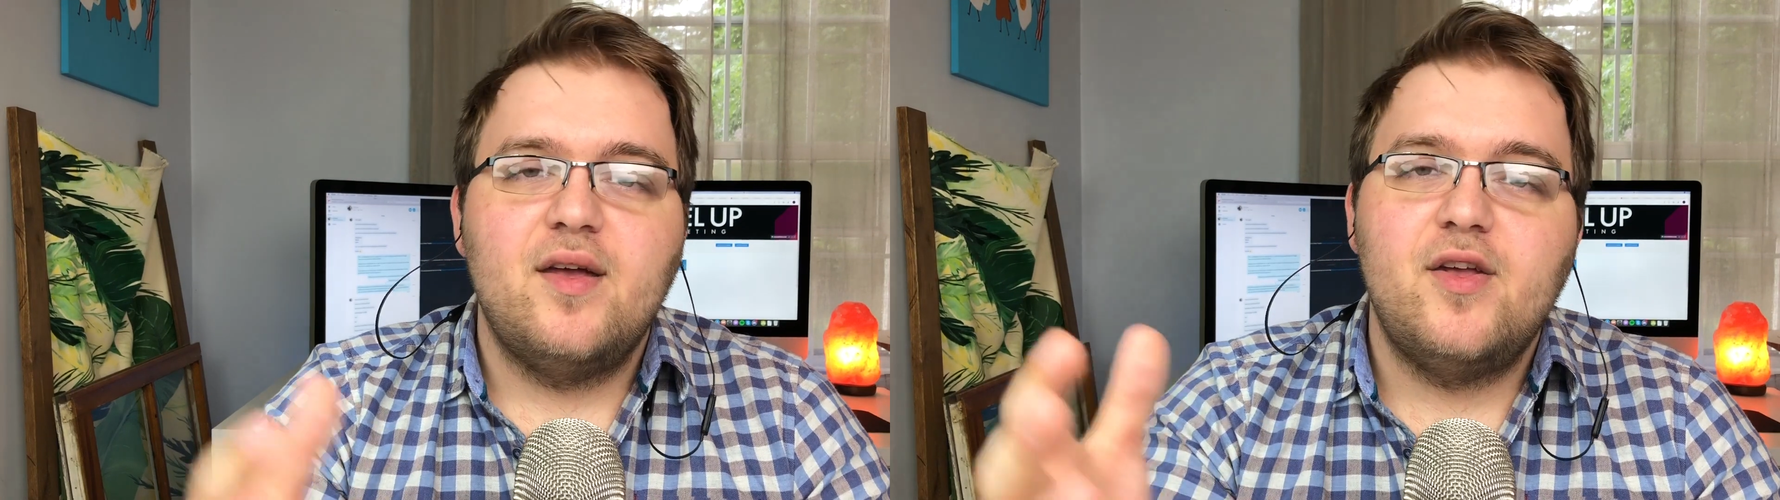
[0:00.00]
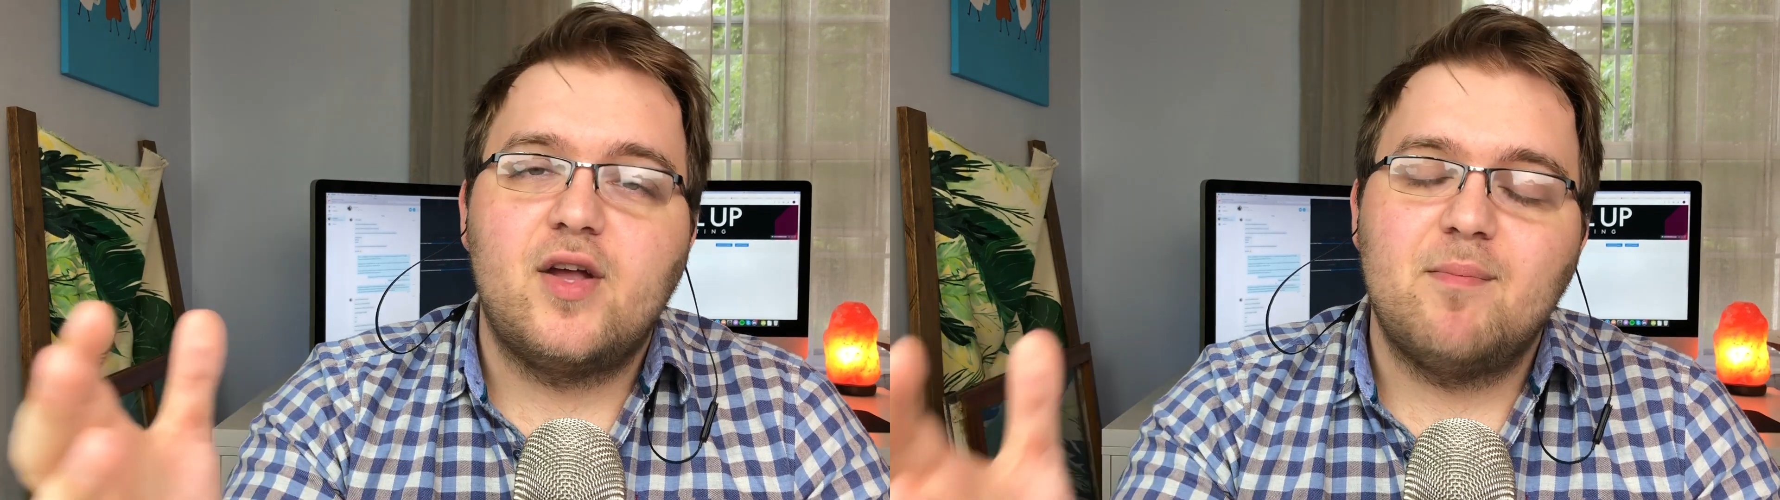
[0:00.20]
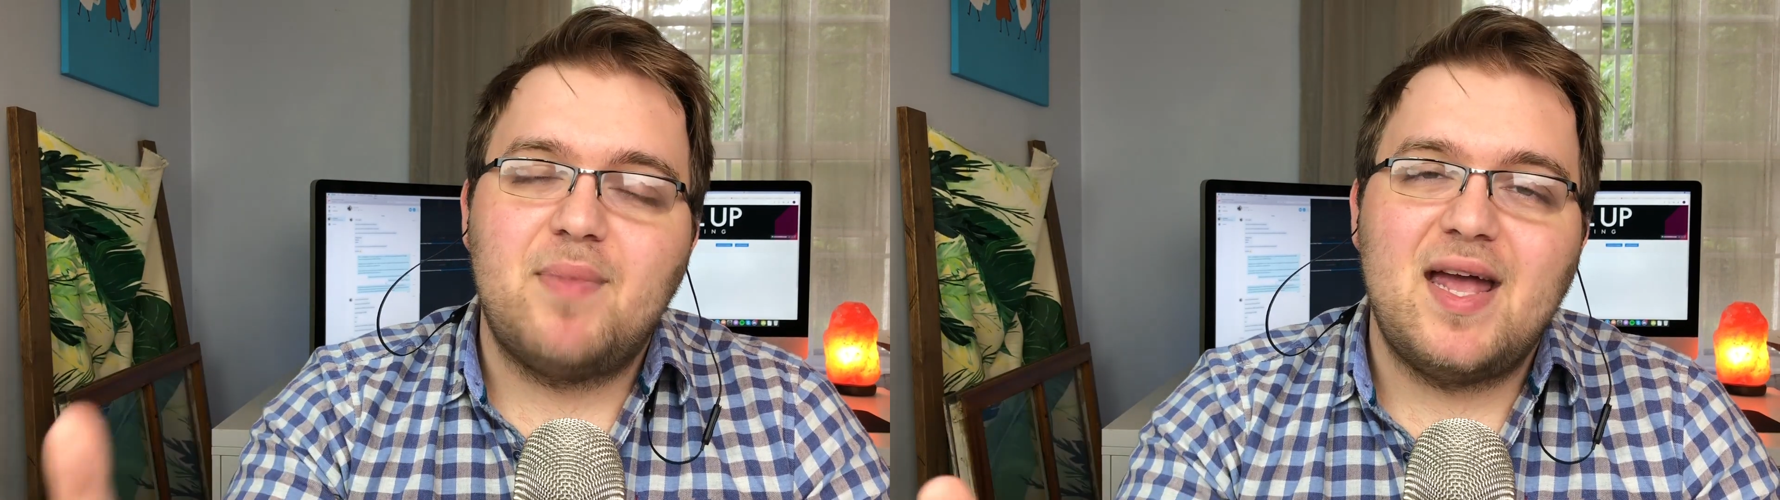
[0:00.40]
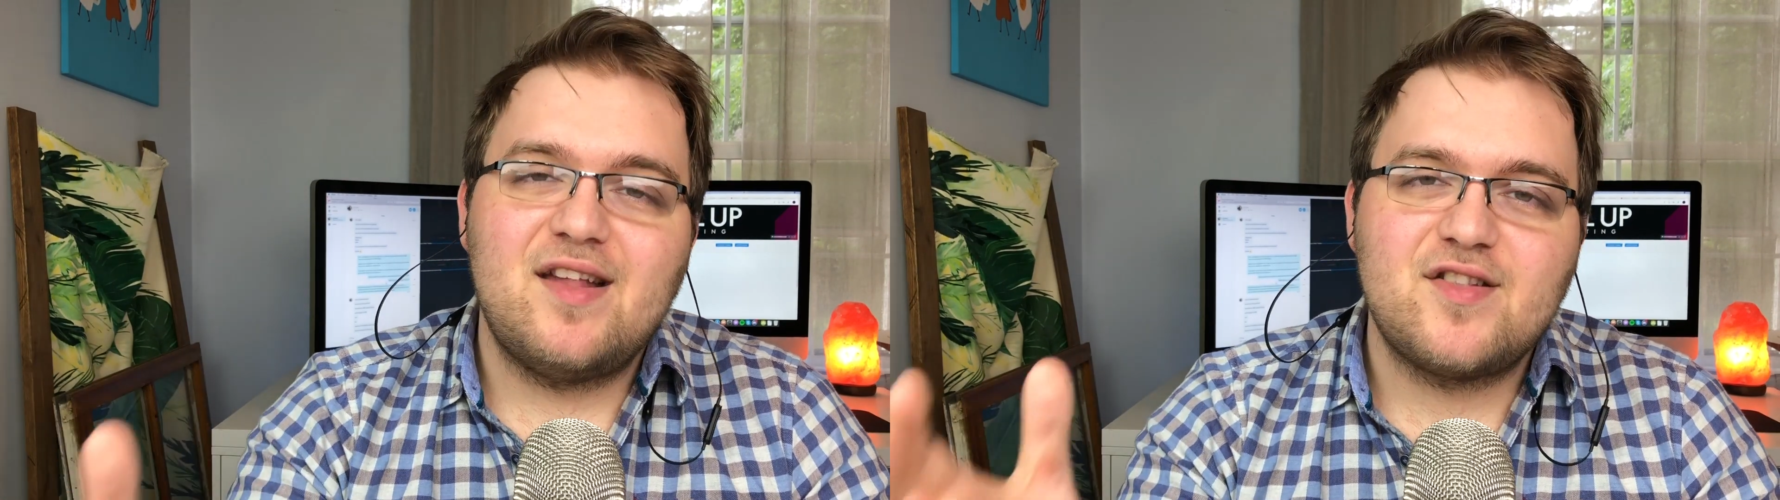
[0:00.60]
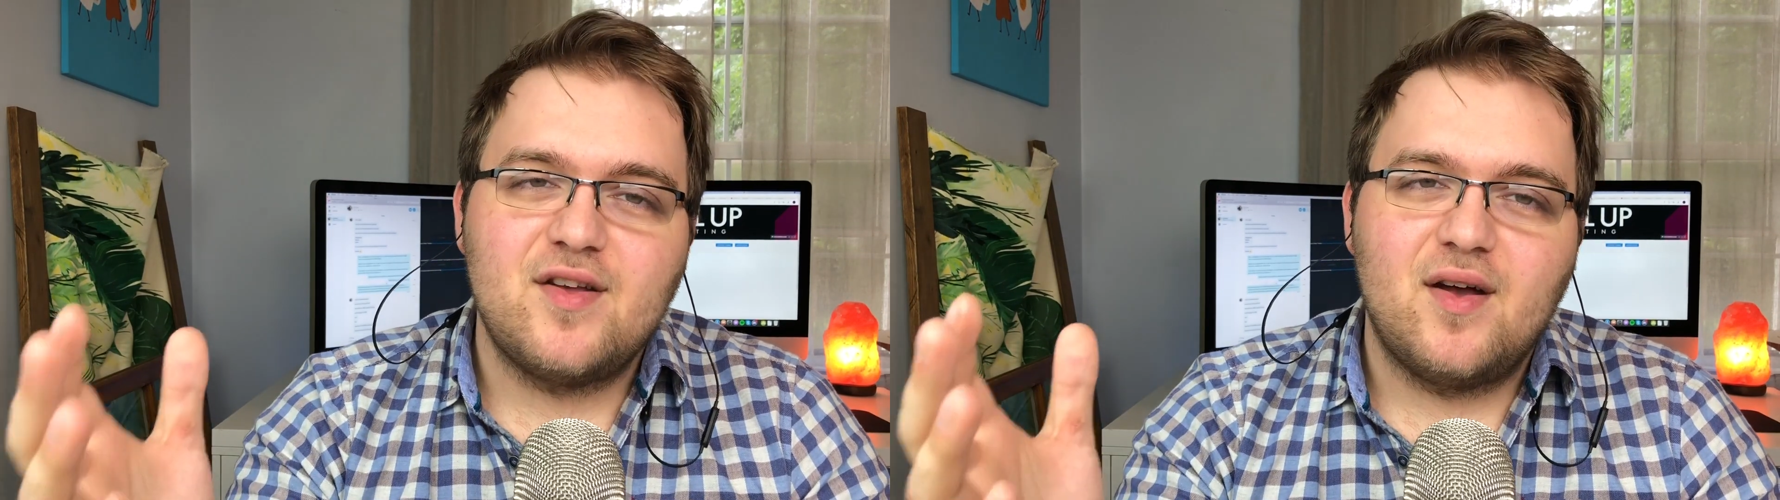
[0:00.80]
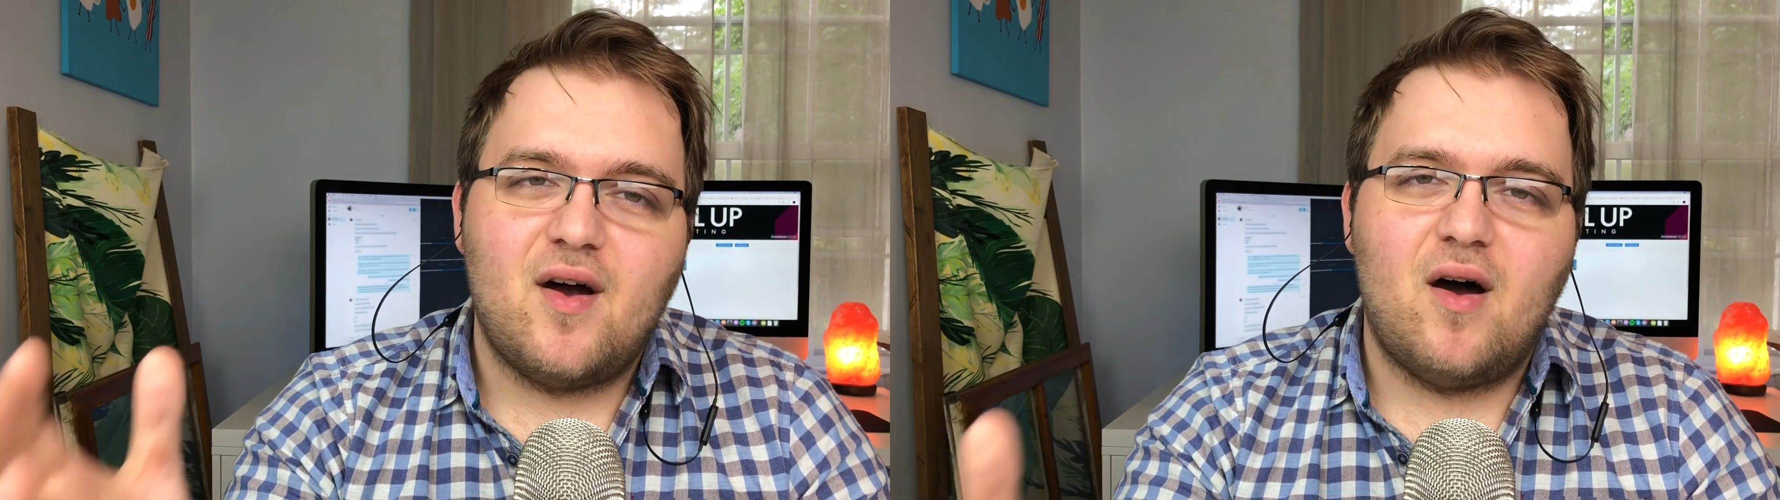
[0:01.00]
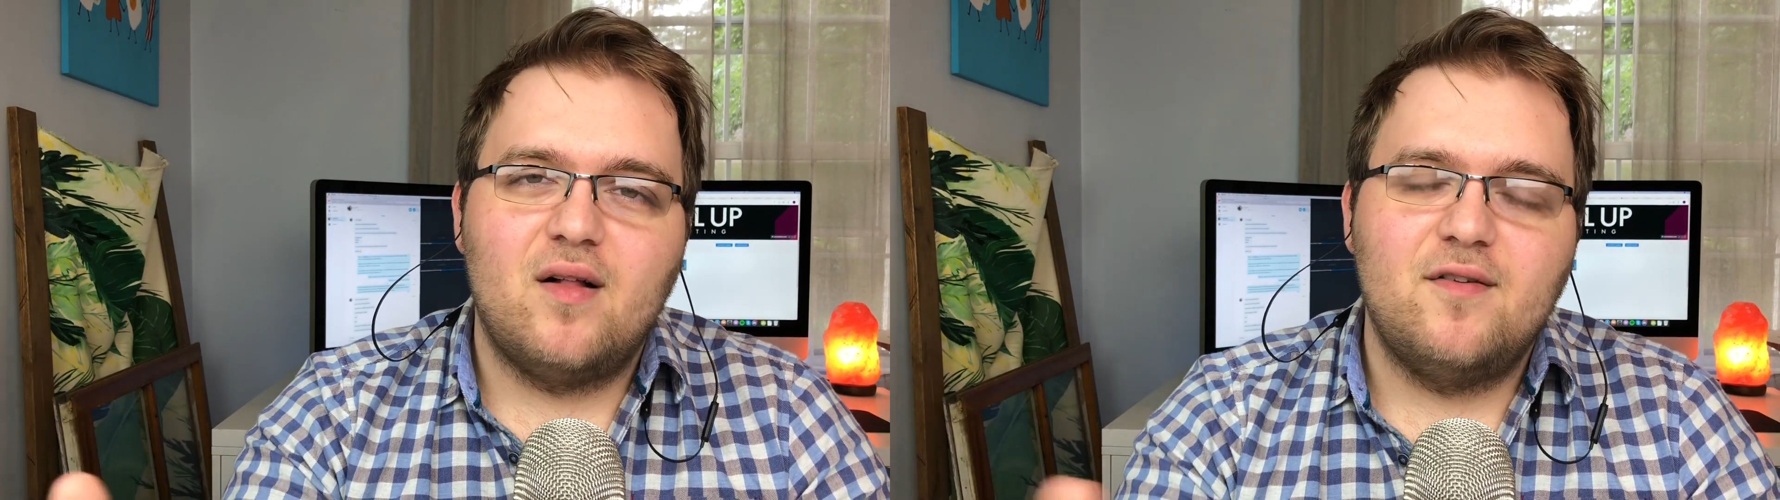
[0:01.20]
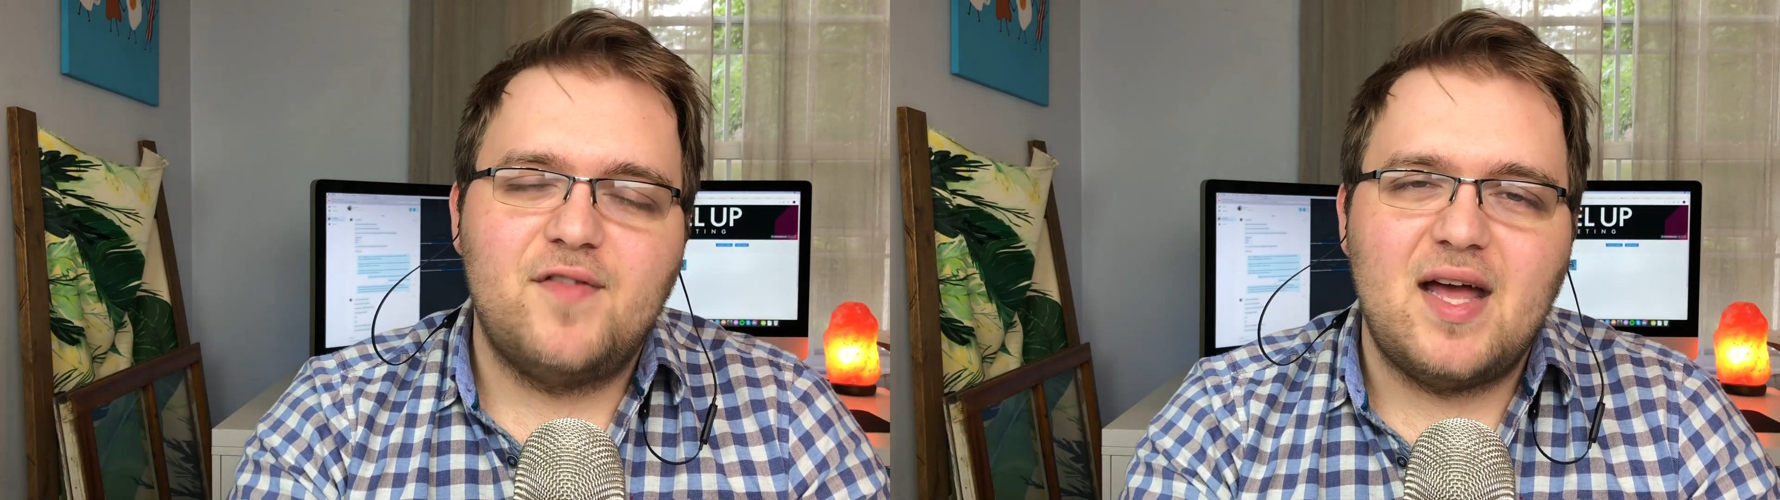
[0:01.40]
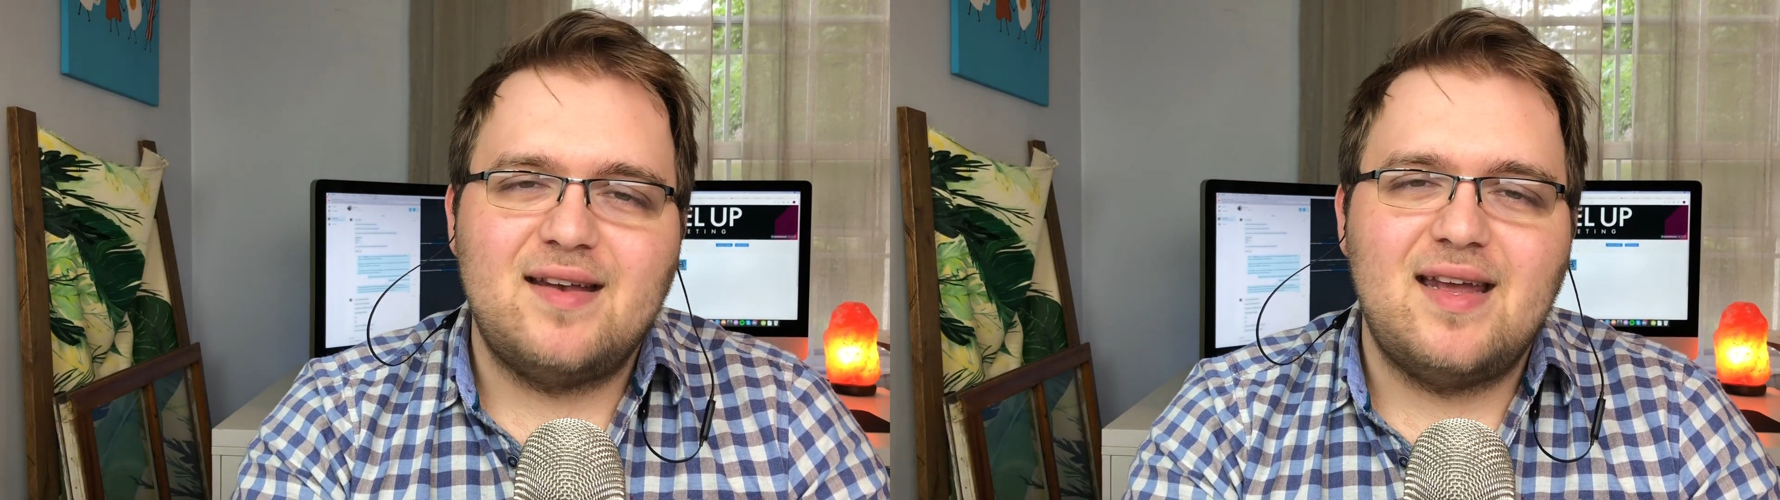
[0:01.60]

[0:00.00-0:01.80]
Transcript: you can paste all of that